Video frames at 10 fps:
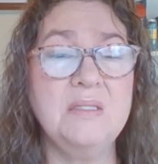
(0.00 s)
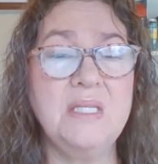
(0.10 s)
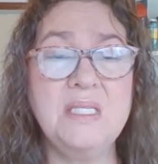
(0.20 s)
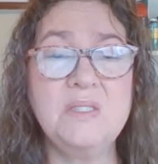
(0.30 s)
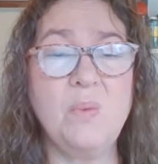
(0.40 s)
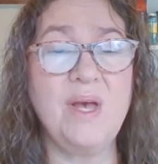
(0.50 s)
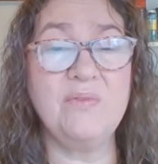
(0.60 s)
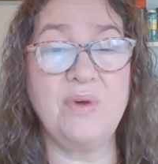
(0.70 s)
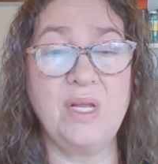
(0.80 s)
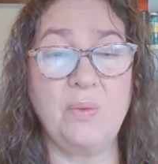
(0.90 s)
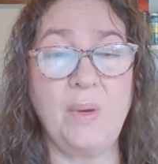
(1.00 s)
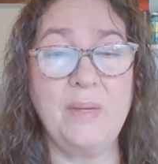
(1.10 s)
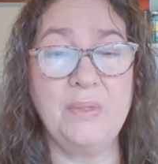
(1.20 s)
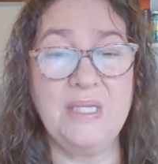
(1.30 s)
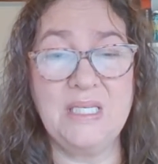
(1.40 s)
Dan's wife ran
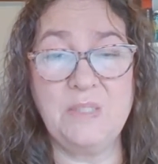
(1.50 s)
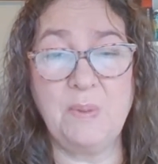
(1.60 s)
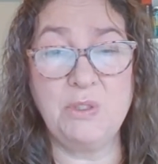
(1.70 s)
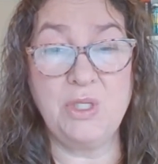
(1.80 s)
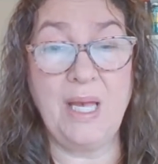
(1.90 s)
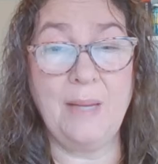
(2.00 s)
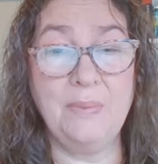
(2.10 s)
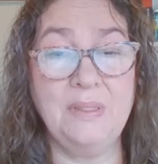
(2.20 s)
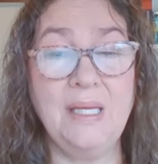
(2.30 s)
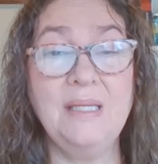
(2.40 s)
away when the explosion happened,